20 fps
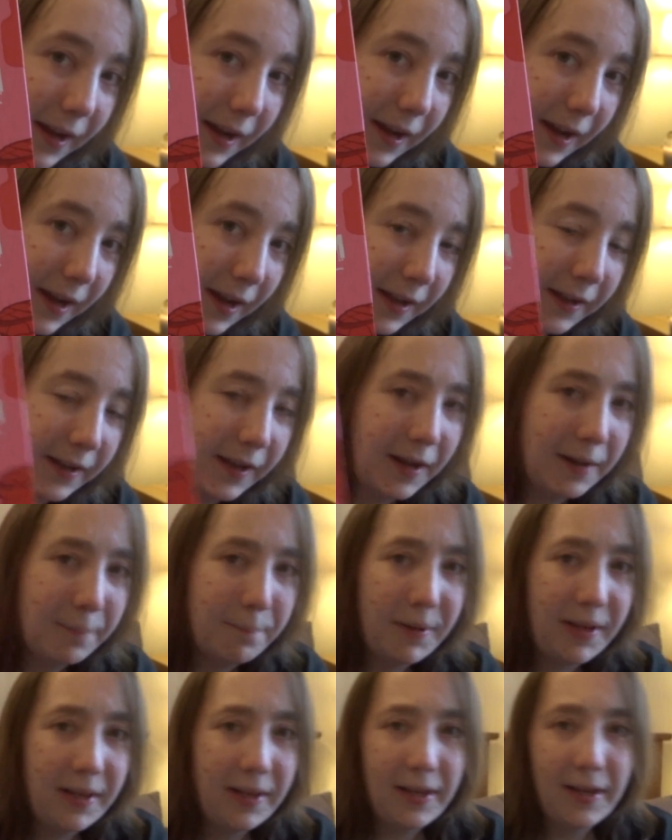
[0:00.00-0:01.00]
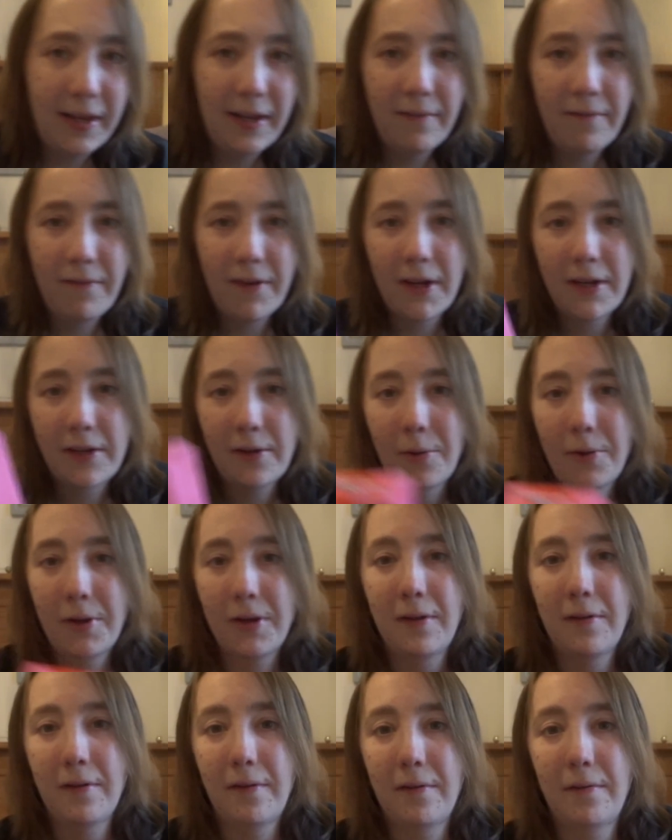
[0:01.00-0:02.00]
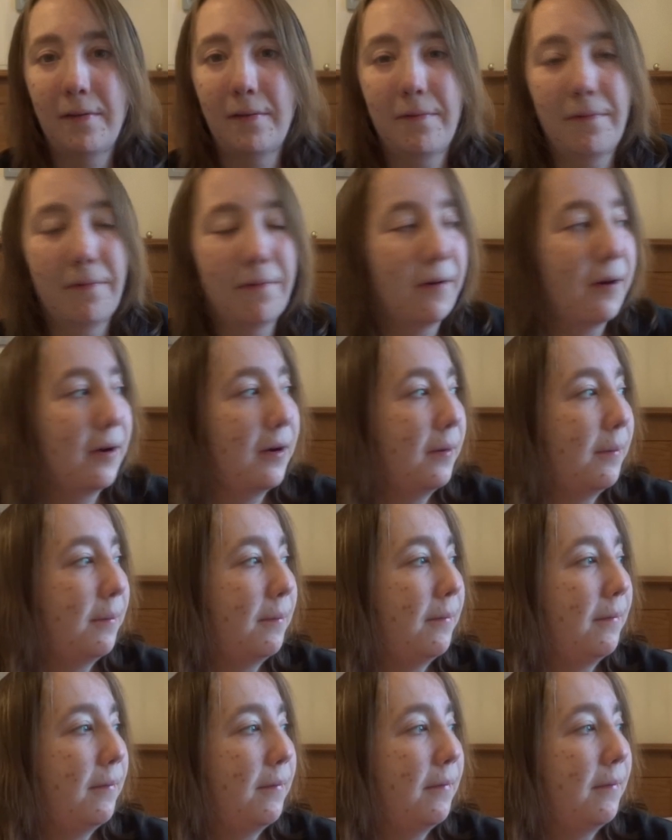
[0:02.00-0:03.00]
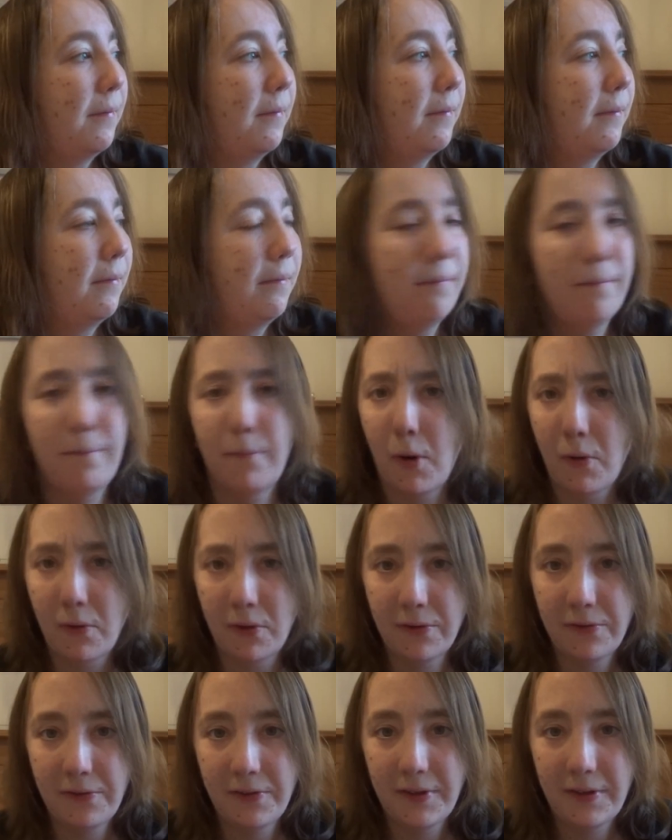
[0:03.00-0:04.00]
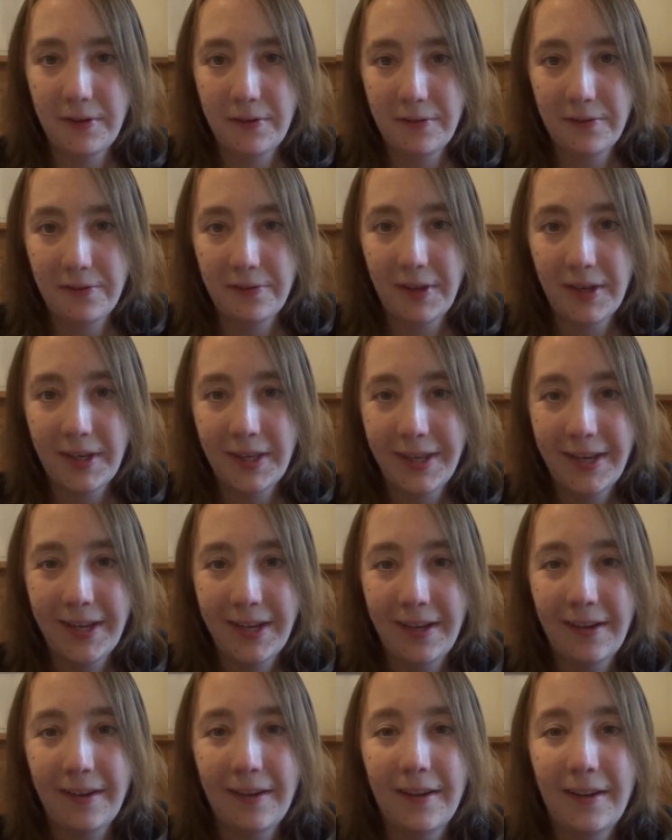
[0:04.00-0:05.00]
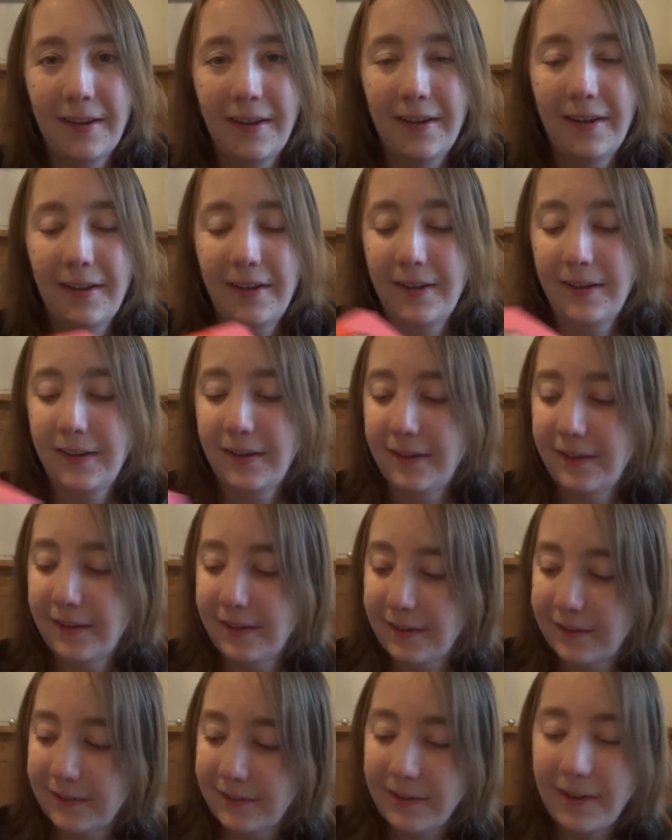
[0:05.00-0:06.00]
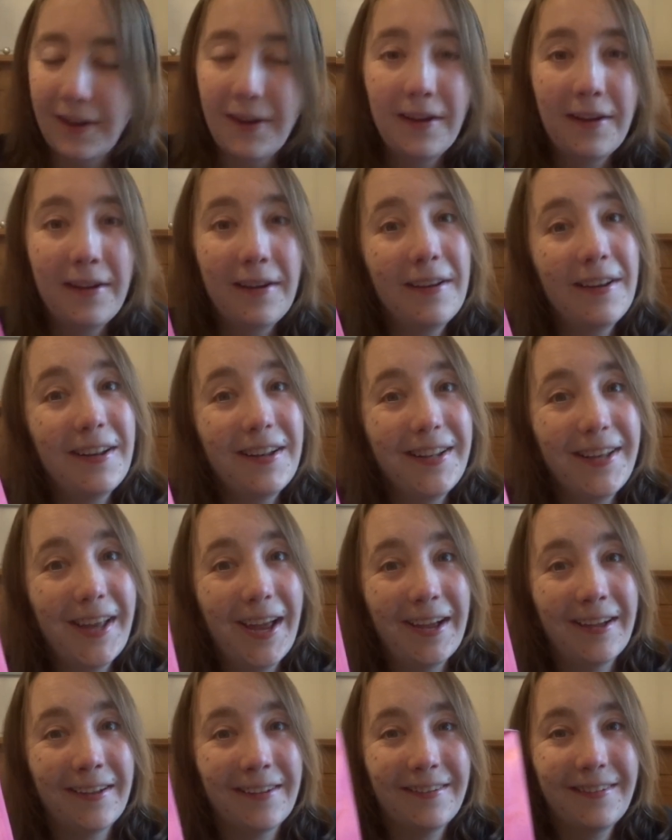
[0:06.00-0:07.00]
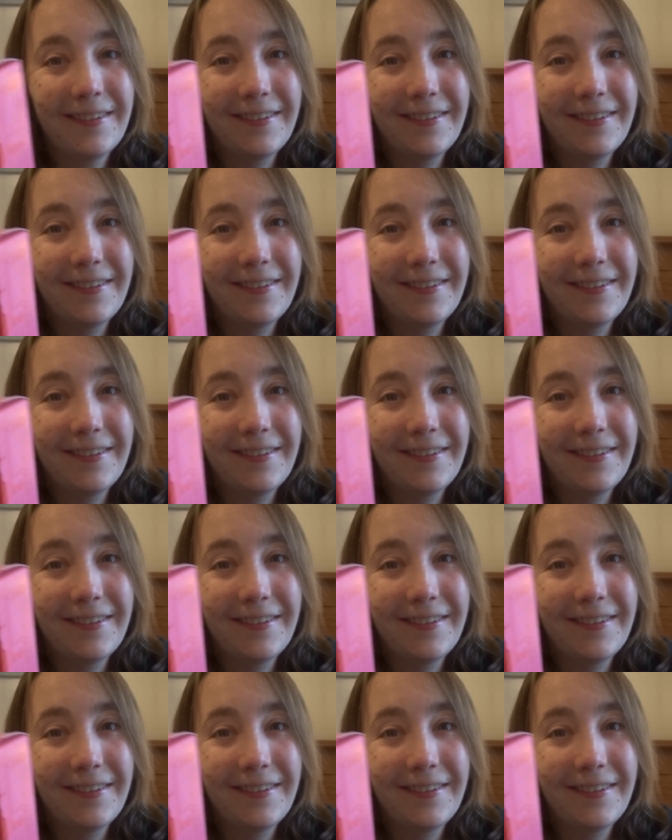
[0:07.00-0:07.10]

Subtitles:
And I believe I got it from Morrison's, I think. So, yeah.